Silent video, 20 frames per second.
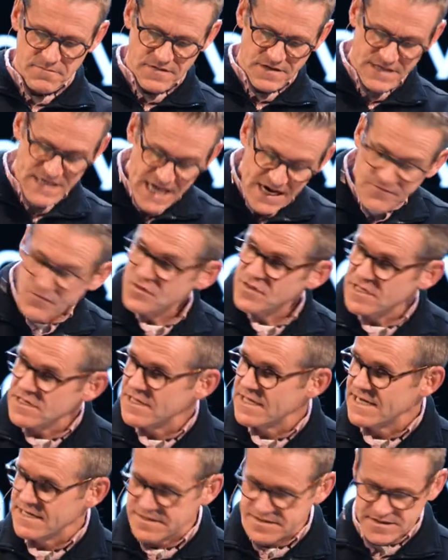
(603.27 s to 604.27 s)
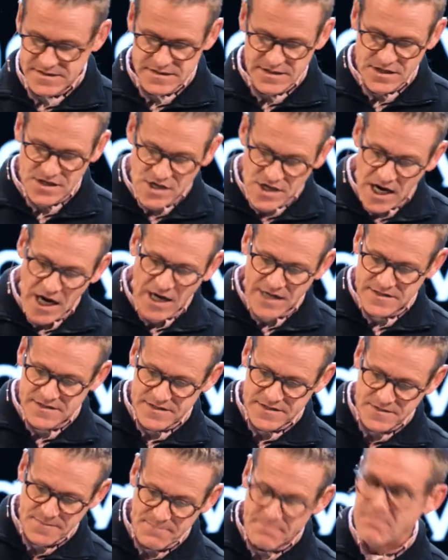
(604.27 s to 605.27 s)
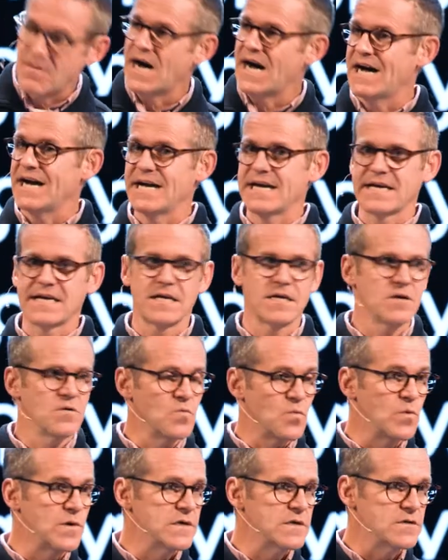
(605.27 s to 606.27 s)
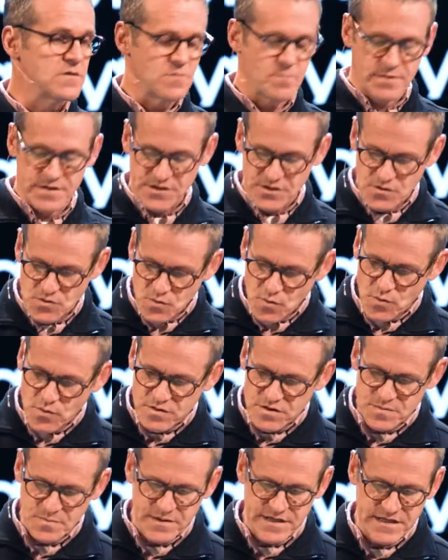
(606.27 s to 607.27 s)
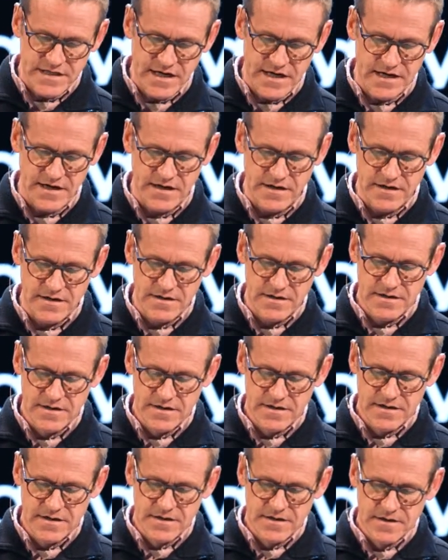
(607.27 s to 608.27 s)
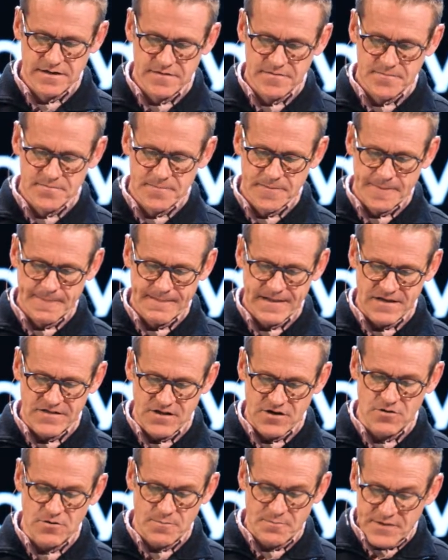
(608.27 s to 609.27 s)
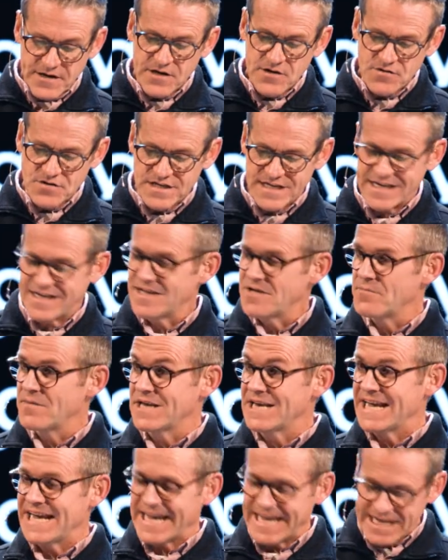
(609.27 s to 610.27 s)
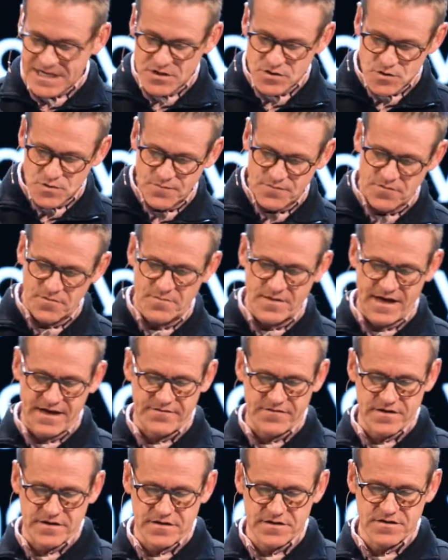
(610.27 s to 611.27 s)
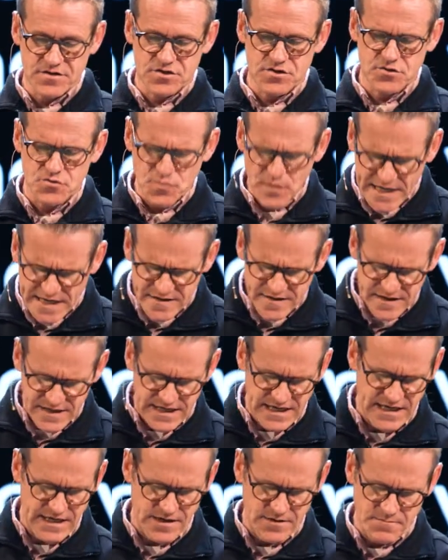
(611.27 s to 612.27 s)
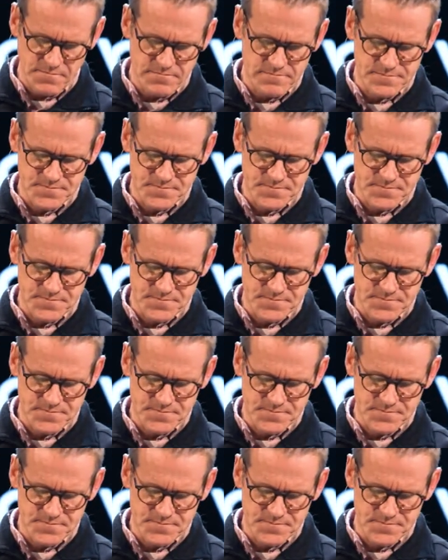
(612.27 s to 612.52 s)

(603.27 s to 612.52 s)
Nevertheless, not my will, but yours be done. That there appeared to him an angel from heaven strengthening him.